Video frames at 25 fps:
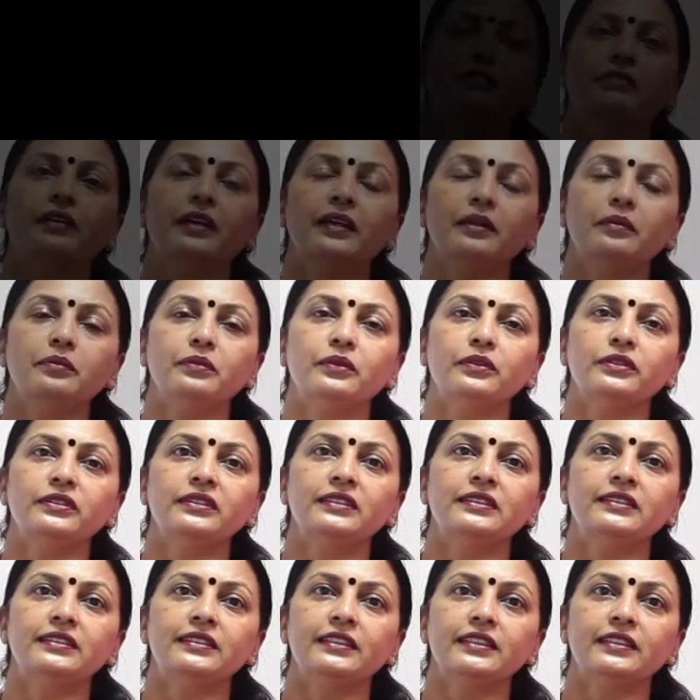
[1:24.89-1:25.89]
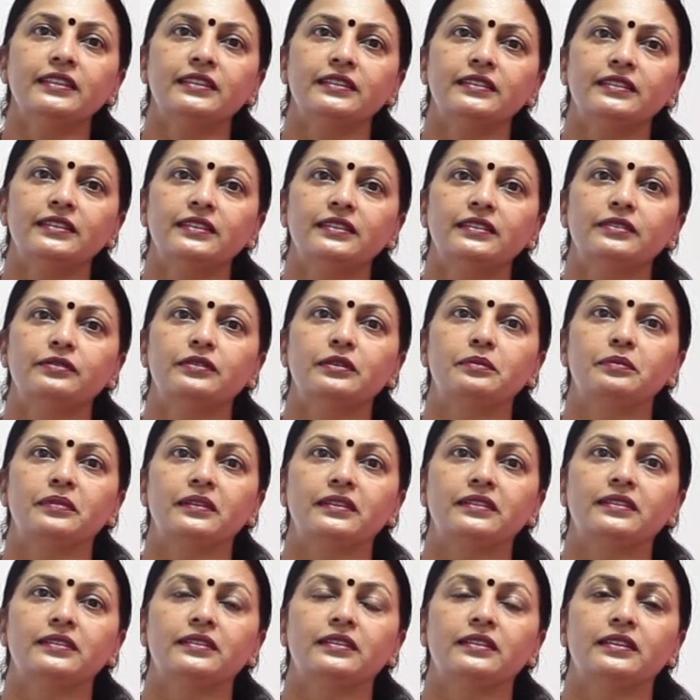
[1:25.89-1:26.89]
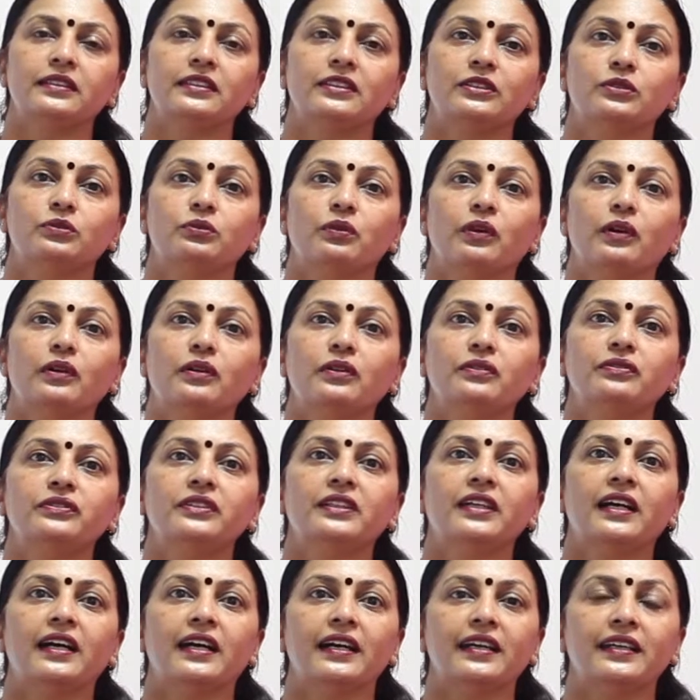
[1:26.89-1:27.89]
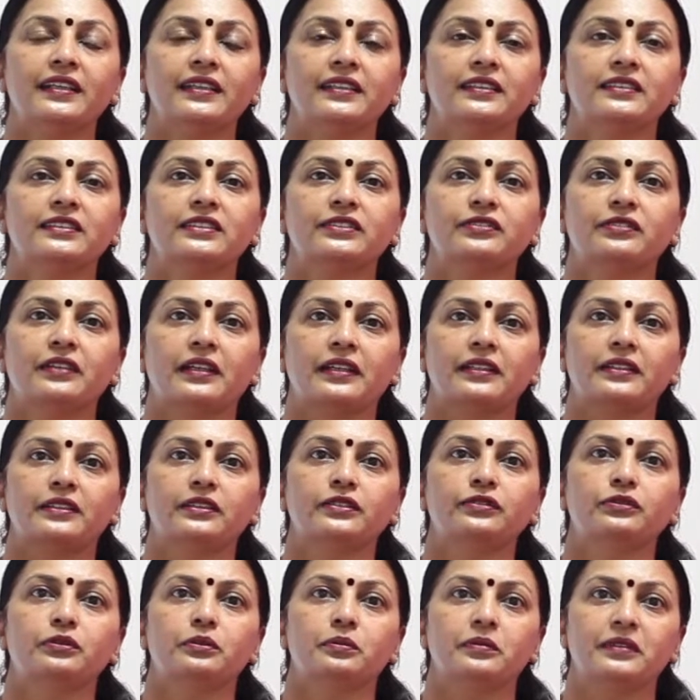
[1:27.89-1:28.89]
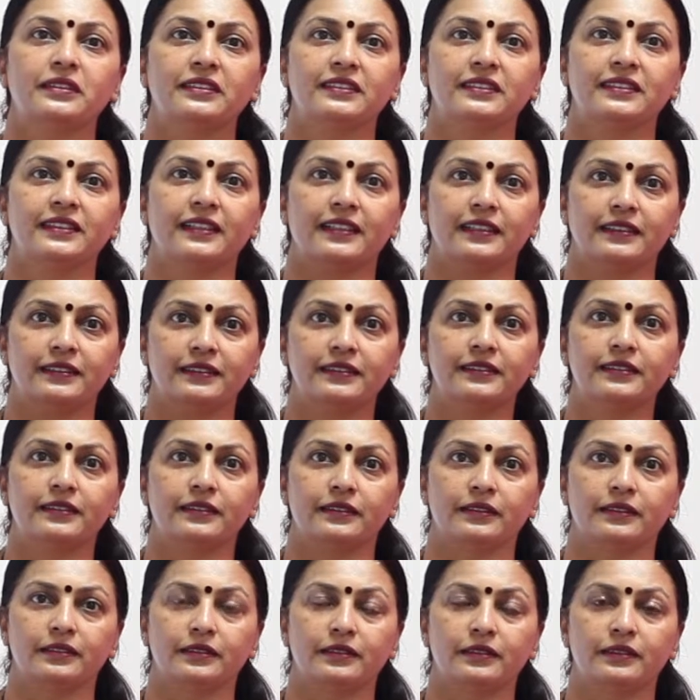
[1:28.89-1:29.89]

Fibrocystic disease of the breast is one of the high risk factors for breast cancer.